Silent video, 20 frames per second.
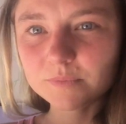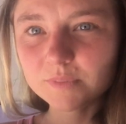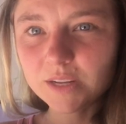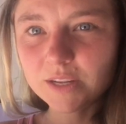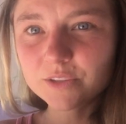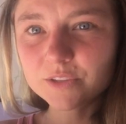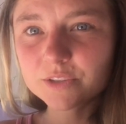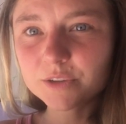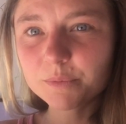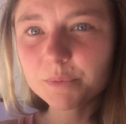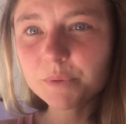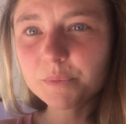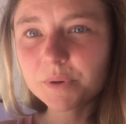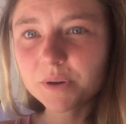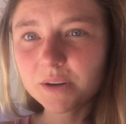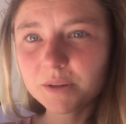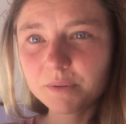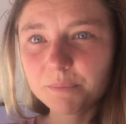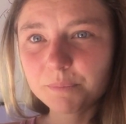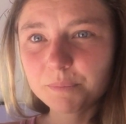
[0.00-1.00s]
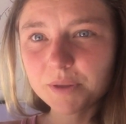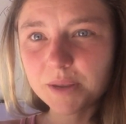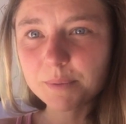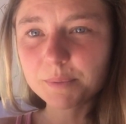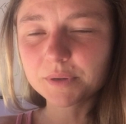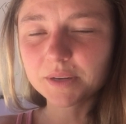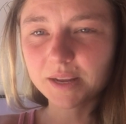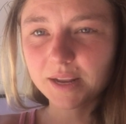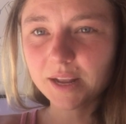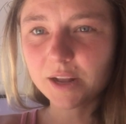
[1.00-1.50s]
And so we want to be
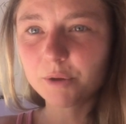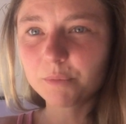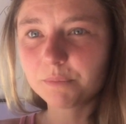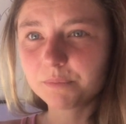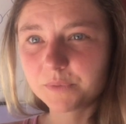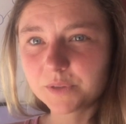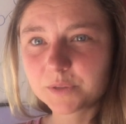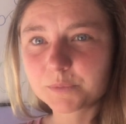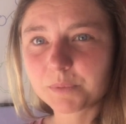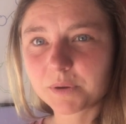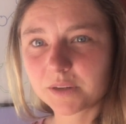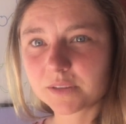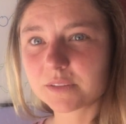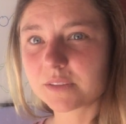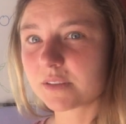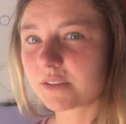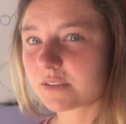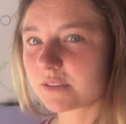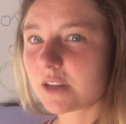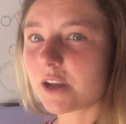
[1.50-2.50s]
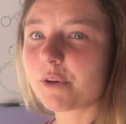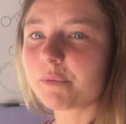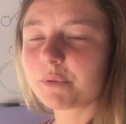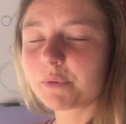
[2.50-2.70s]
able to help these parts of the self.